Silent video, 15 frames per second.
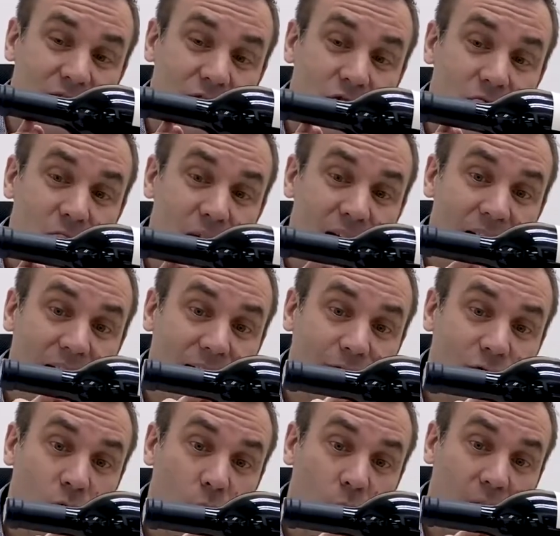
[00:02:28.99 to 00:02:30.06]
you may
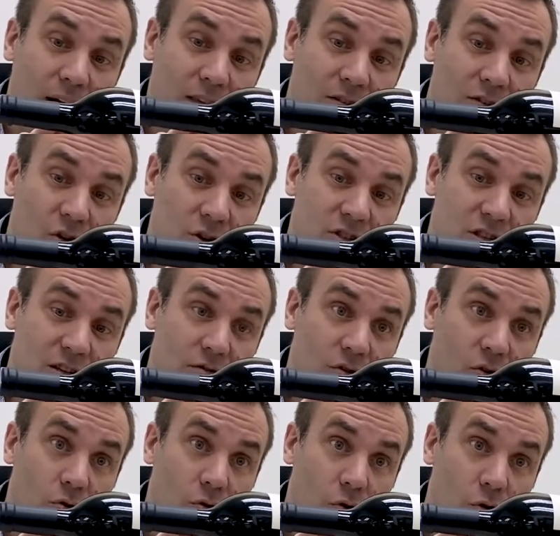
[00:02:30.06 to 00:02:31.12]
have the wines touching the
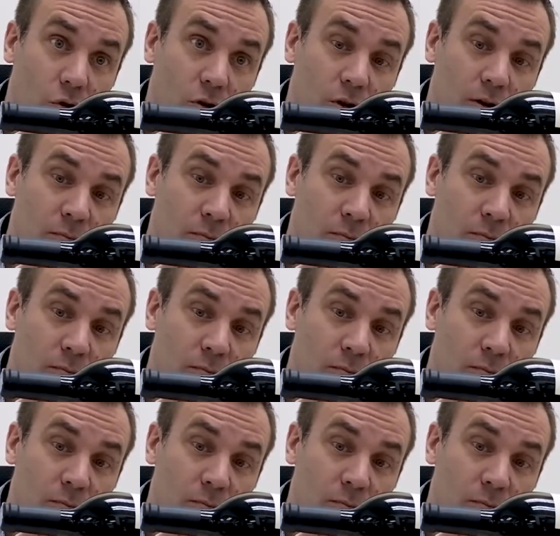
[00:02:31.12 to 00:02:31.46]
cork,